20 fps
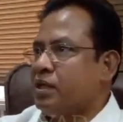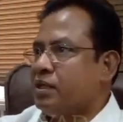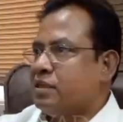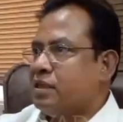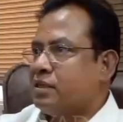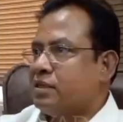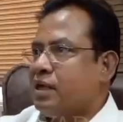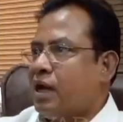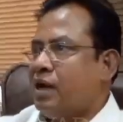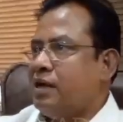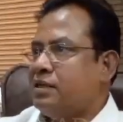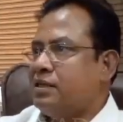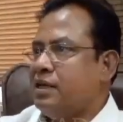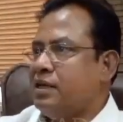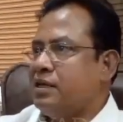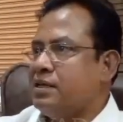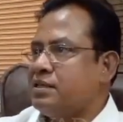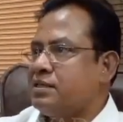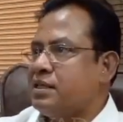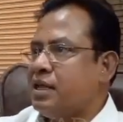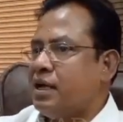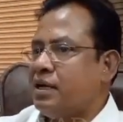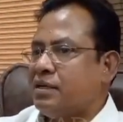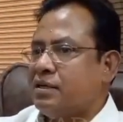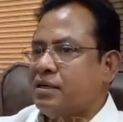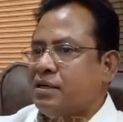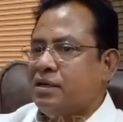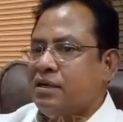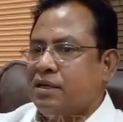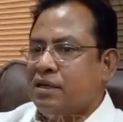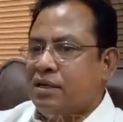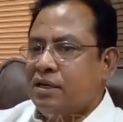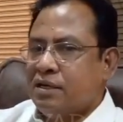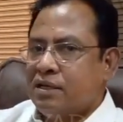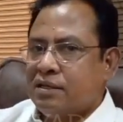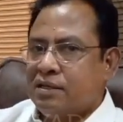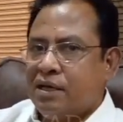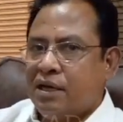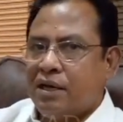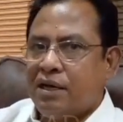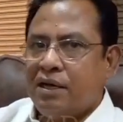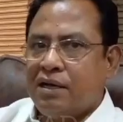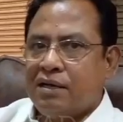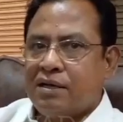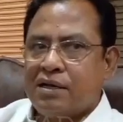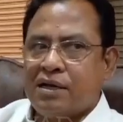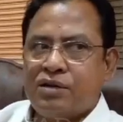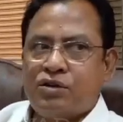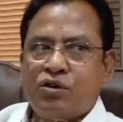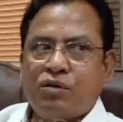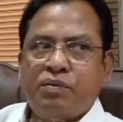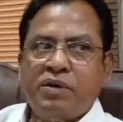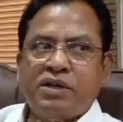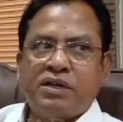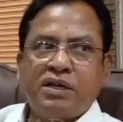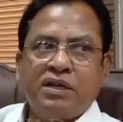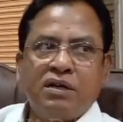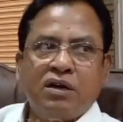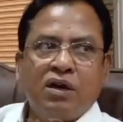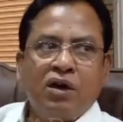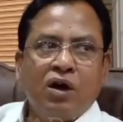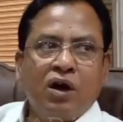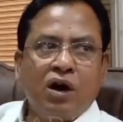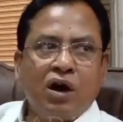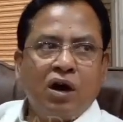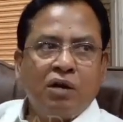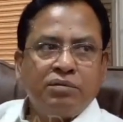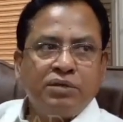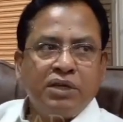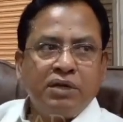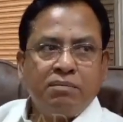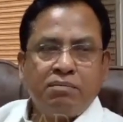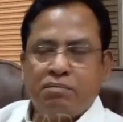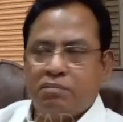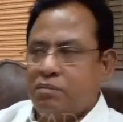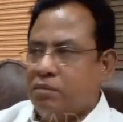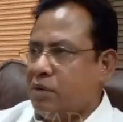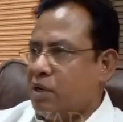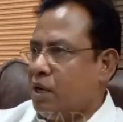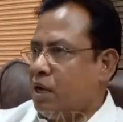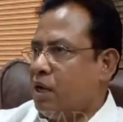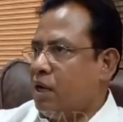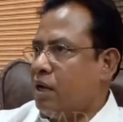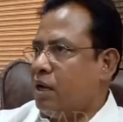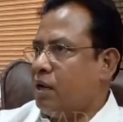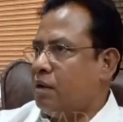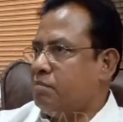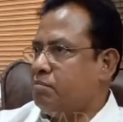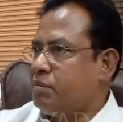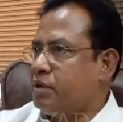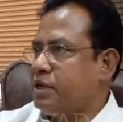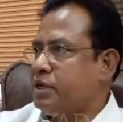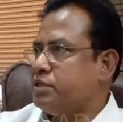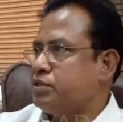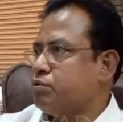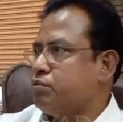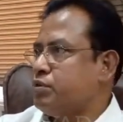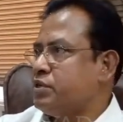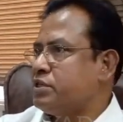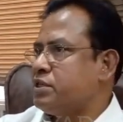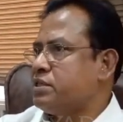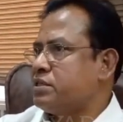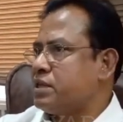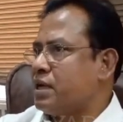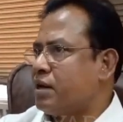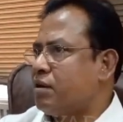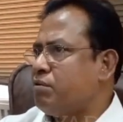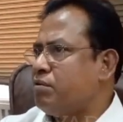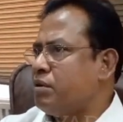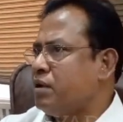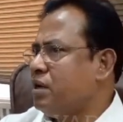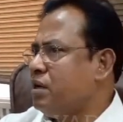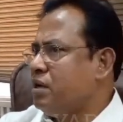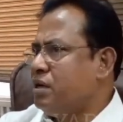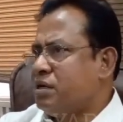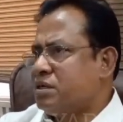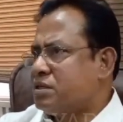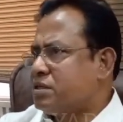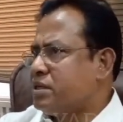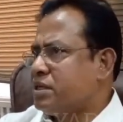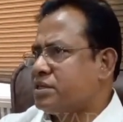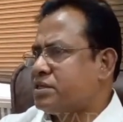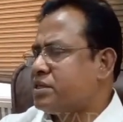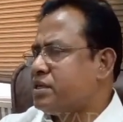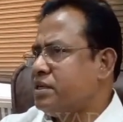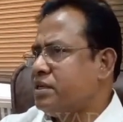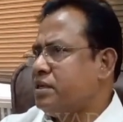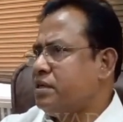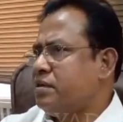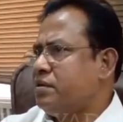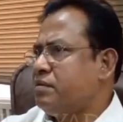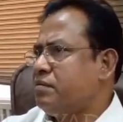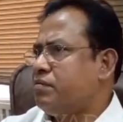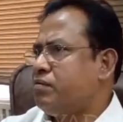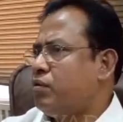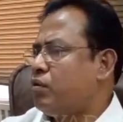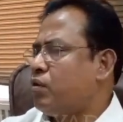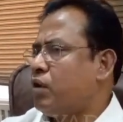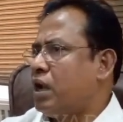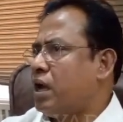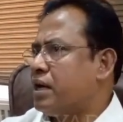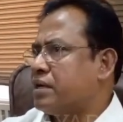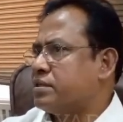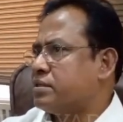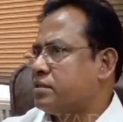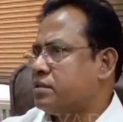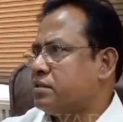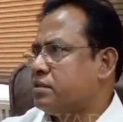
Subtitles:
The third thing is that the retrofitting of the bridge, which is around 64 lakhs.